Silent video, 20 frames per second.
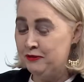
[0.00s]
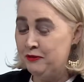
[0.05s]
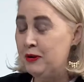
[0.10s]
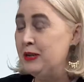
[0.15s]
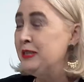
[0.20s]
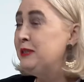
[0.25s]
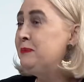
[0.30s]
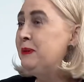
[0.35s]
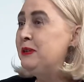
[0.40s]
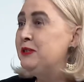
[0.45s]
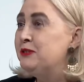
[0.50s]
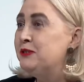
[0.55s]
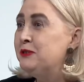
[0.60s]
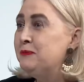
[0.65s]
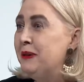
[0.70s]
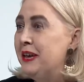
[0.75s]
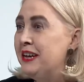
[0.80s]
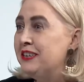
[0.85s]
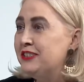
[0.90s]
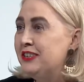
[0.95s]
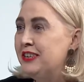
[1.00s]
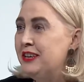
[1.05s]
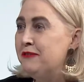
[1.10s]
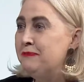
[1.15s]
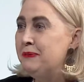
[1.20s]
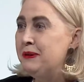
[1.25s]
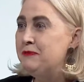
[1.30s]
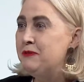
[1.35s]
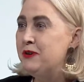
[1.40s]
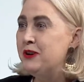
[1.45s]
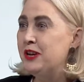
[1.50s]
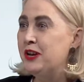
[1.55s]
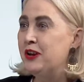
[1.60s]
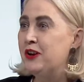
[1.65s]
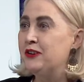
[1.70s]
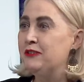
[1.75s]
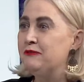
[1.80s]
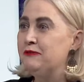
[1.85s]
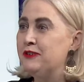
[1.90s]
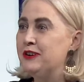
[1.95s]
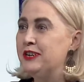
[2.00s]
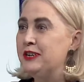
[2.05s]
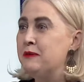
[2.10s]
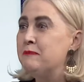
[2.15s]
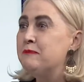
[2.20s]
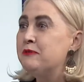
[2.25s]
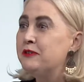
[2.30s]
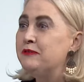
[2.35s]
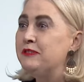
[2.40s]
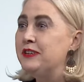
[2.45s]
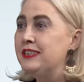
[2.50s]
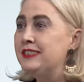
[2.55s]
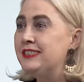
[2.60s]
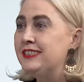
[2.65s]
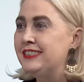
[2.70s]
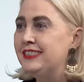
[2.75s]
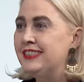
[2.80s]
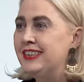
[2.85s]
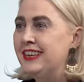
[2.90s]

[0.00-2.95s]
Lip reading: quite special to me, actually. I've been working on it for a number of years.